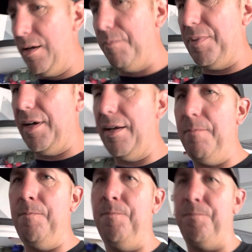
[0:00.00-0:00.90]
But
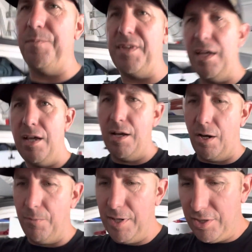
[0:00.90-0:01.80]

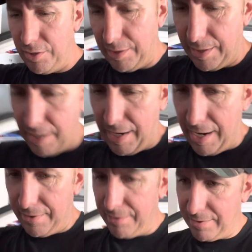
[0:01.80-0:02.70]
originally I
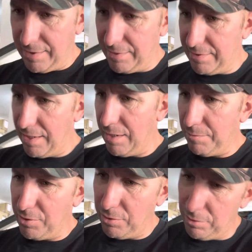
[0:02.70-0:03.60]
had this thing set up
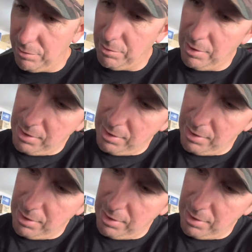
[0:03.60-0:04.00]
to,